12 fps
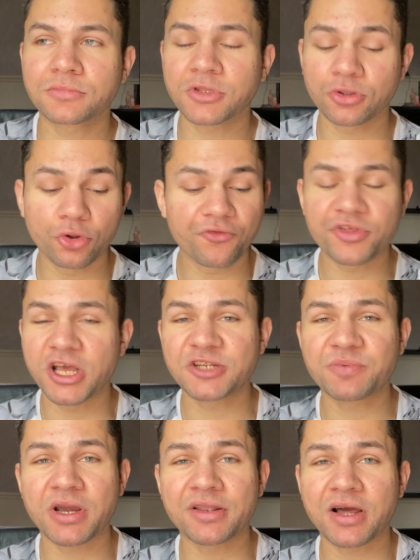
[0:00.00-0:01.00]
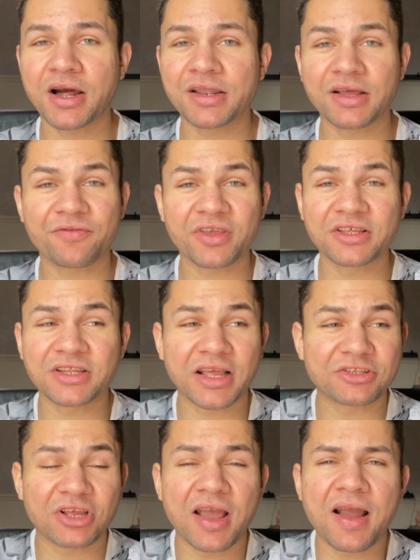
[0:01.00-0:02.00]
Love the S Pen, and I
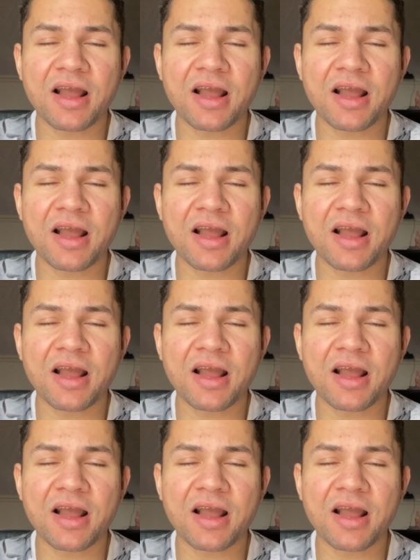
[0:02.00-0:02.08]
think